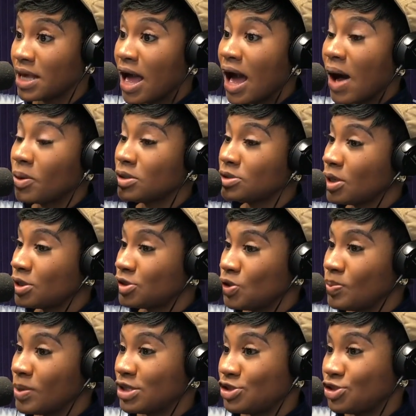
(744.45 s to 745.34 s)
I want to talk to you
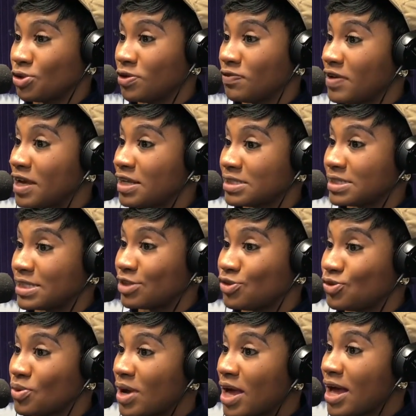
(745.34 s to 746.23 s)
about your events that
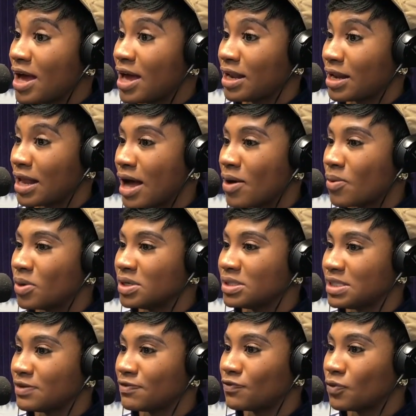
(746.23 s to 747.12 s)
you had and how
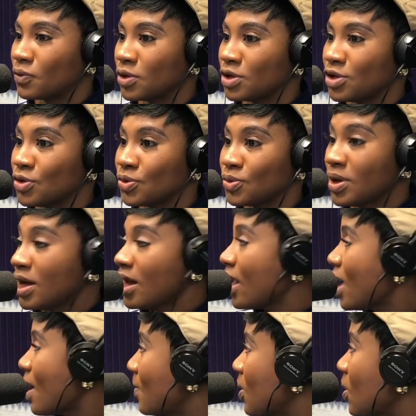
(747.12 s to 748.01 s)
was it for you.
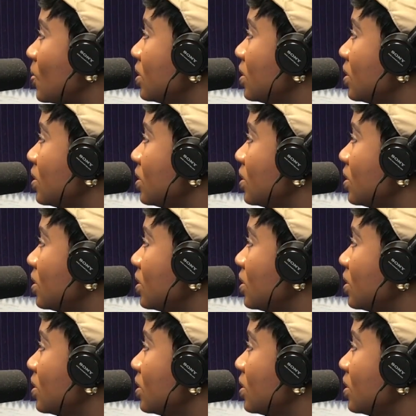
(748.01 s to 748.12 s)
Okay. But